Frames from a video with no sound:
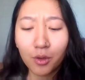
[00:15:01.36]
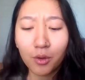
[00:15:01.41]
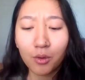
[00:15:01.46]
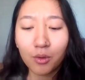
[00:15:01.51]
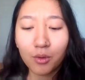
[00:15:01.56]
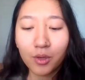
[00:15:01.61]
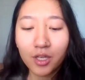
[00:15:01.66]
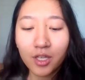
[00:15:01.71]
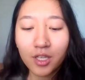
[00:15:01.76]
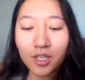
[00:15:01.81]

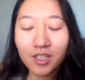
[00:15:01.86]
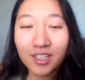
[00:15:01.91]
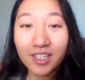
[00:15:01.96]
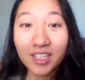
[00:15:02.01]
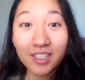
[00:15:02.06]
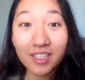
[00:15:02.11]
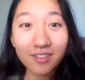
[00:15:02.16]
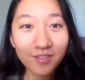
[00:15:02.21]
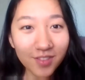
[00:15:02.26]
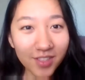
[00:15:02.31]
so
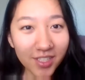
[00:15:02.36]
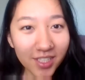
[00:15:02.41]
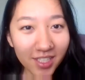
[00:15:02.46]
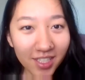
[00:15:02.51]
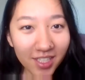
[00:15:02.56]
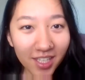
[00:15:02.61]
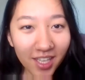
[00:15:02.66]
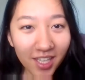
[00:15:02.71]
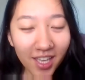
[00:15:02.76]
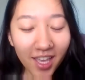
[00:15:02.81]

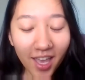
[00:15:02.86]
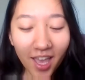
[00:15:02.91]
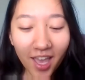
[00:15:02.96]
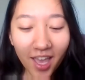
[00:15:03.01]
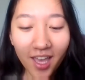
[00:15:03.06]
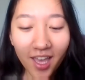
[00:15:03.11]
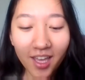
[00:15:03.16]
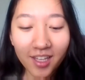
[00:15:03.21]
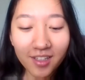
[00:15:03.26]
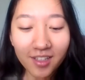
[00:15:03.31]
giving,
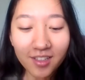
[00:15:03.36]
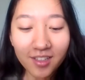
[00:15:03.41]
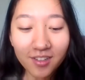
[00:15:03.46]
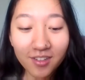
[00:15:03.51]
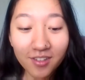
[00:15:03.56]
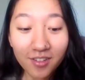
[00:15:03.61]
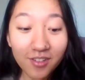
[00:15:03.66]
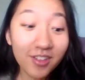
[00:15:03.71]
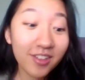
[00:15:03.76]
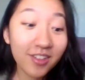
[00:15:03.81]
and
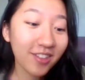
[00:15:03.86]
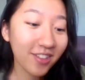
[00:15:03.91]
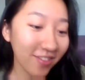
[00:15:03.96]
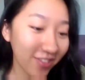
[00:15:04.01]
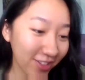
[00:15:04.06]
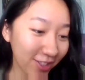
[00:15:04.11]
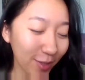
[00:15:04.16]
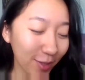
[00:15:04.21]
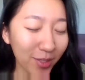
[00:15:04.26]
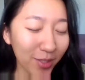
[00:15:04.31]

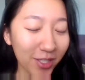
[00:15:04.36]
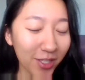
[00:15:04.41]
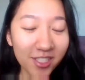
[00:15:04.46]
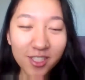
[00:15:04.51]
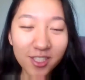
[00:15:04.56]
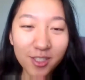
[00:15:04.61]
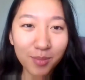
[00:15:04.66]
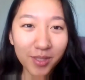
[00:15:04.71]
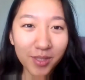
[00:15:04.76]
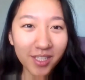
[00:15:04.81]
similar
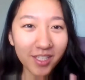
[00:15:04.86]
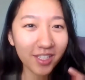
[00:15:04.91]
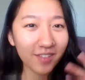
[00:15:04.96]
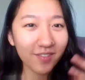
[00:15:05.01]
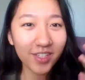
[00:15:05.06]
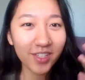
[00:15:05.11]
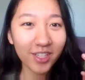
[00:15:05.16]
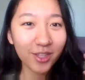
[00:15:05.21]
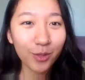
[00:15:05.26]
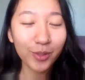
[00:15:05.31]
to just being
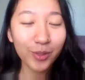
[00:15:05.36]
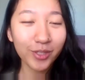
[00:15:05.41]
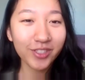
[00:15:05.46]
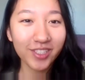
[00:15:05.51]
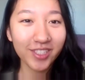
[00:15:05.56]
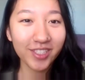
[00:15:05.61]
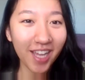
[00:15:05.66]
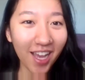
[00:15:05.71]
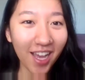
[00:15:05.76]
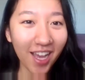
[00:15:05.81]
giving in their
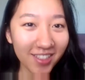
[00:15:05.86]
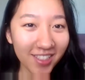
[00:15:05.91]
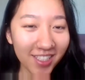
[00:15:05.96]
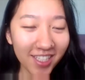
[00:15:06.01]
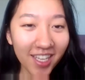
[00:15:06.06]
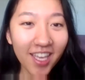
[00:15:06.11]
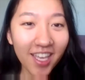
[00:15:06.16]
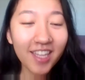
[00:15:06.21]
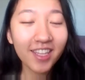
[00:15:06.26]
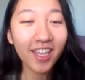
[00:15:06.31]

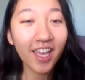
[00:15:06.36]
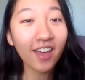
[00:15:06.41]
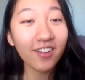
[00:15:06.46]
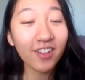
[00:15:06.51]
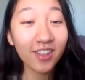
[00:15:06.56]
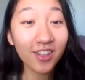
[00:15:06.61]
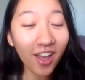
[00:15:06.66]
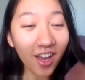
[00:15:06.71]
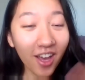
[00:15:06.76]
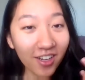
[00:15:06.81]
personality, they had
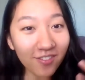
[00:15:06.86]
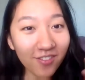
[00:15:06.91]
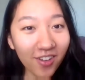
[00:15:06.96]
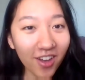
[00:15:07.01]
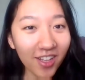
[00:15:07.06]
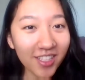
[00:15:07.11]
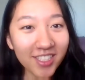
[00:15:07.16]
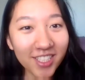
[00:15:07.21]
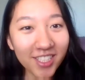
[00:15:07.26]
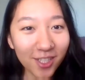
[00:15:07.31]
a lot of
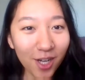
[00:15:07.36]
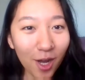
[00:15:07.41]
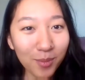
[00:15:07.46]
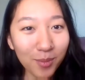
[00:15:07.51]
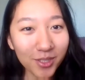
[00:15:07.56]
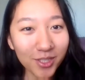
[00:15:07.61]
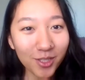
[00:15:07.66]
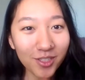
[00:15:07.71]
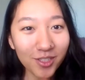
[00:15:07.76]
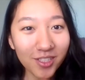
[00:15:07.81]
volunteer
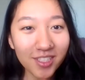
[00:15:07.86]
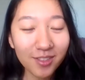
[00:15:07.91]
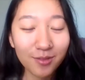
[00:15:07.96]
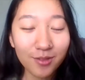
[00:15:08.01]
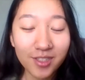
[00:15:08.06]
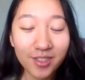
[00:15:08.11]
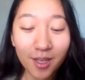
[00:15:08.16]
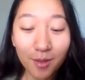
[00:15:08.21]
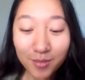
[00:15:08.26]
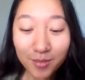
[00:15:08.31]

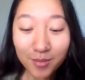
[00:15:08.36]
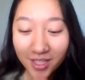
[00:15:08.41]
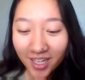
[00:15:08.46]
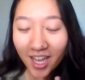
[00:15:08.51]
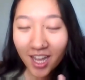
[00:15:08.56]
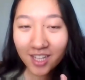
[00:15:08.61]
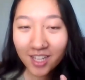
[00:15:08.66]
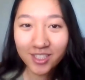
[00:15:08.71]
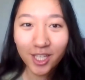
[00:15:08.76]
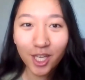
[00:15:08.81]
opportunities, some that
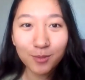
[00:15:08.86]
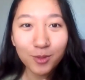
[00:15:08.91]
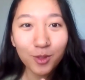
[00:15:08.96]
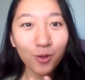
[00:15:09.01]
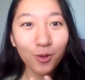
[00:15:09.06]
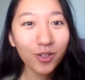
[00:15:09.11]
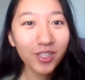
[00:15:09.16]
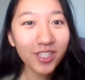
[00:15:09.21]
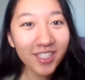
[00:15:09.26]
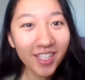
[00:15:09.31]
I actually
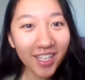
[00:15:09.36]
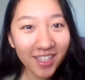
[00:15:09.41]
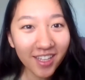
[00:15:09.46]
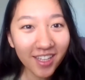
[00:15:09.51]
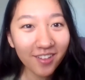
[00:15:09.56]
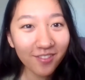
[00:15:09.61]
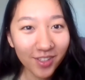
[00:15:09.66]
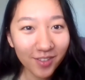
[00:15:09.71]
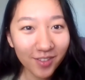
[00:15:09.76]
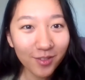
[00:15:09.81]
helped coordinate,
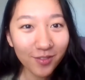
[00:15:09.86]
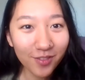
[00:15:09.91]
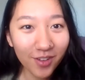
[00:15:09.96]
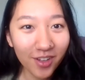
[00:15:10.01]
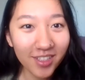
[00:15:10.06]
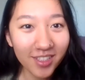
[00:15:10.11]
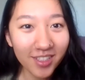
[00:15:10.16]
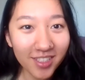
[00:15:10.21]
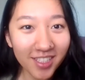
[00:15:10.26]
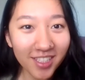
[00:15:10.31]
like Viva
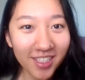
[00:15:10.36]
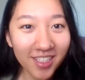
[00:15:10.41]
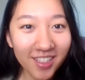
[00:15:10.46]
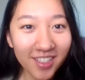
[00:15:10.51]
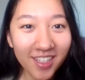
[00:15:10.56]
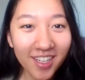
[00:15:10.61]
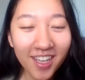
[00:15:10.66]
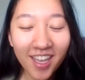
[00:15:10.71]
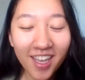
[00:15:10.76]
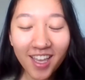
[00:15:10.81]

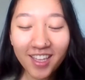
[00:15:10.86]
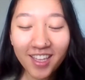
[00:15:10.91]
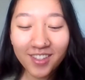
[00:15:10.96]
Volunteer.